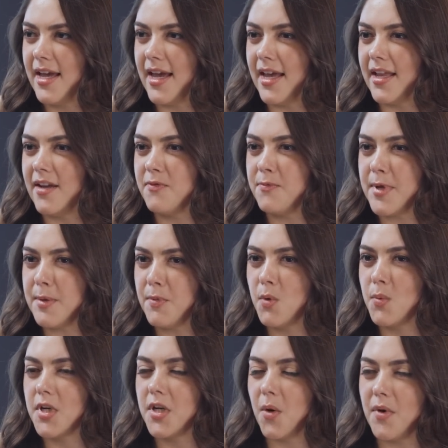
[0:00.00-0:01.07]
And if
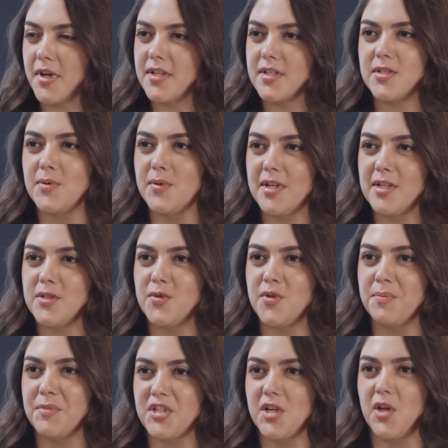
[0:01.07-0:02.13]
people were going to tune into
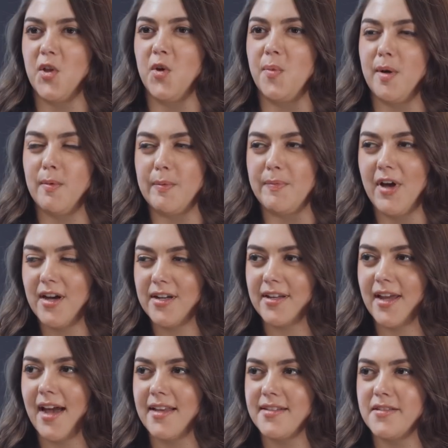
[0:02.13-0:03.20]
a Michelle Obama
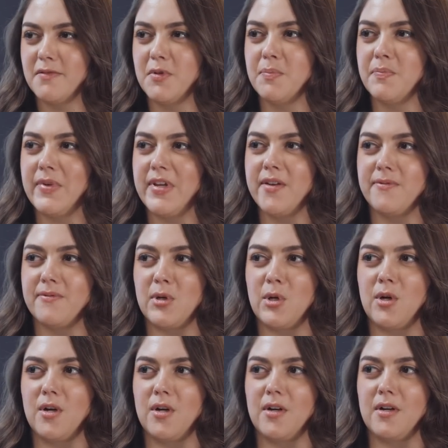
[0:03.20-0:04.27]
podcast, it would be for
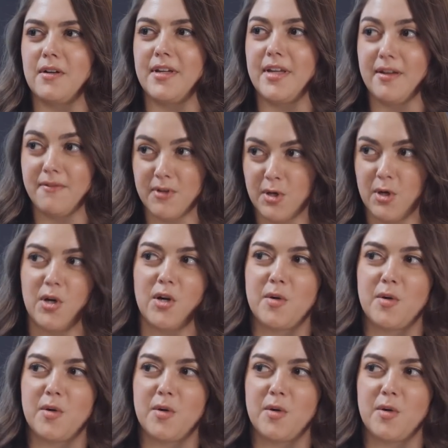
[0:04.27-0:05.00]
her giving her